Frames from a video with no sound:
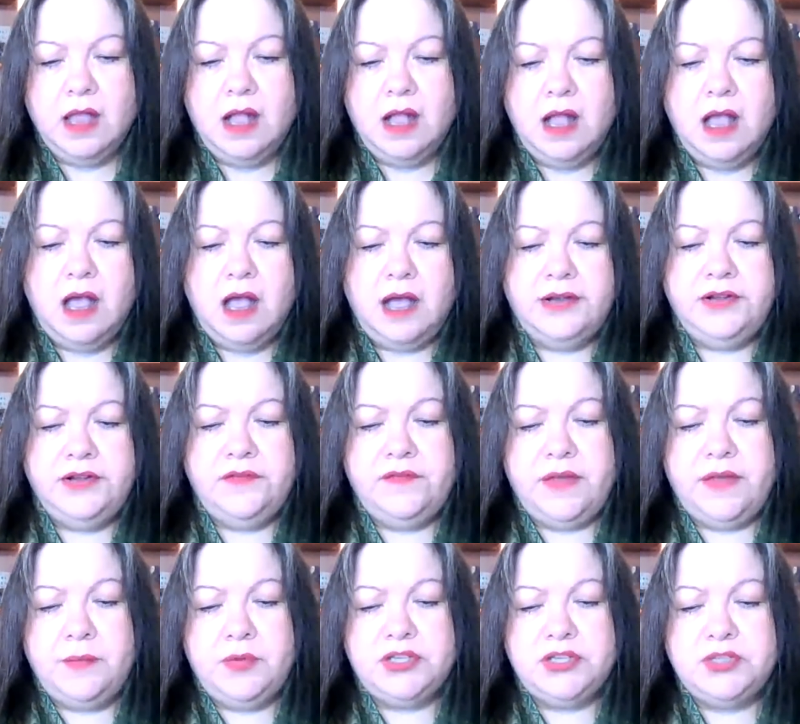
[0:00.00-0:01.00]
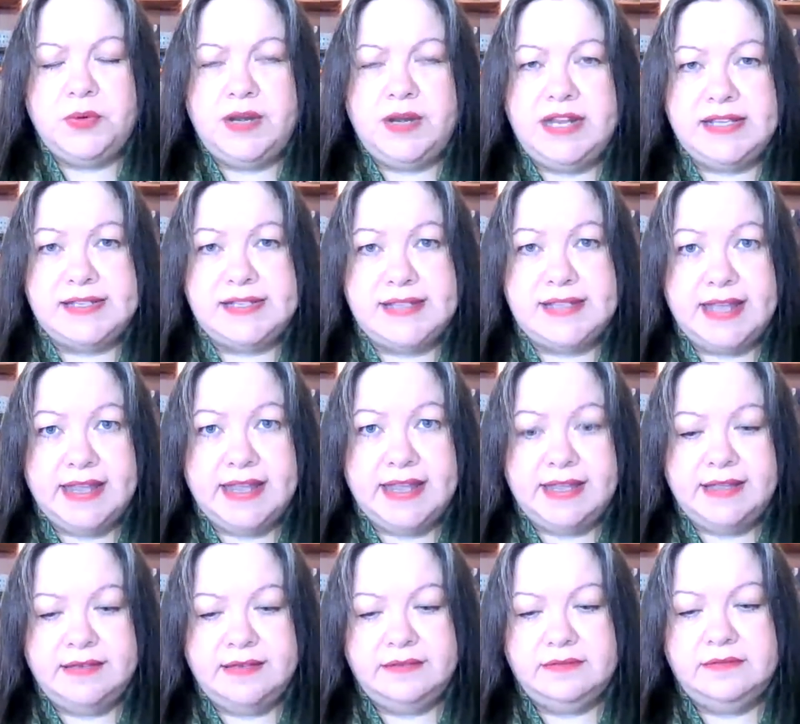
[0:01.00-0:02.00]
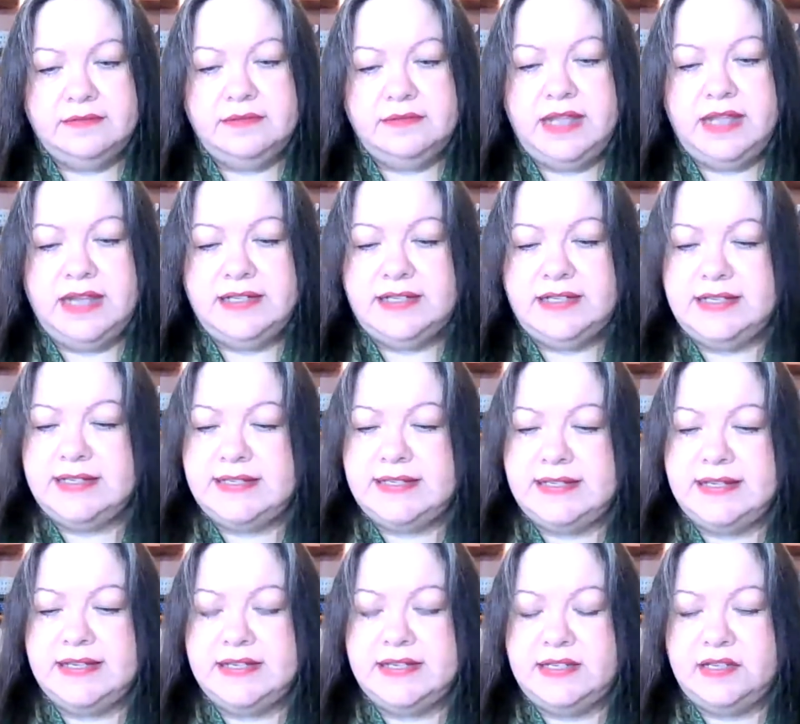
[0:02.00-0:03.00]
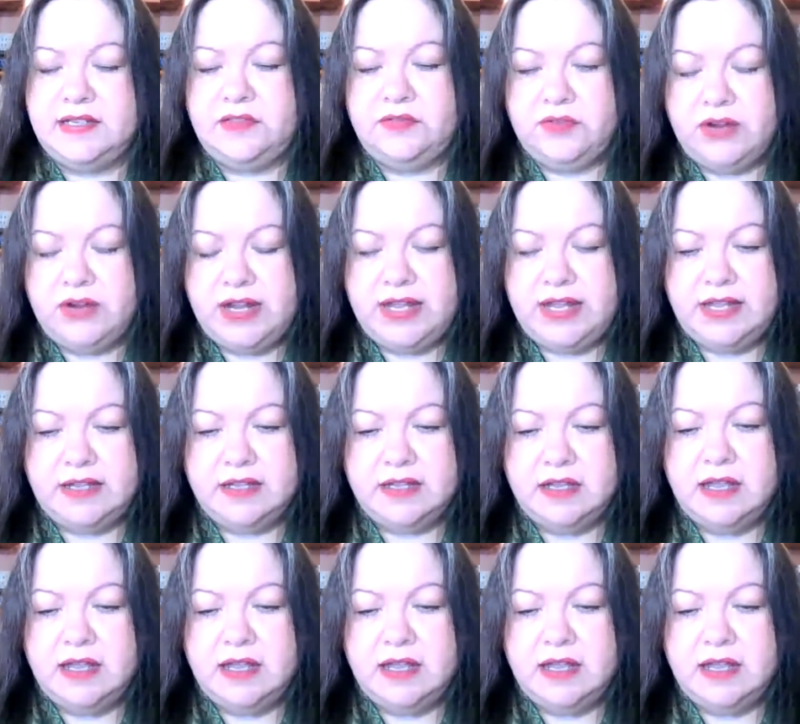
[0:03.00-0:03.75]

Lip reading: On November 22nd, 1963,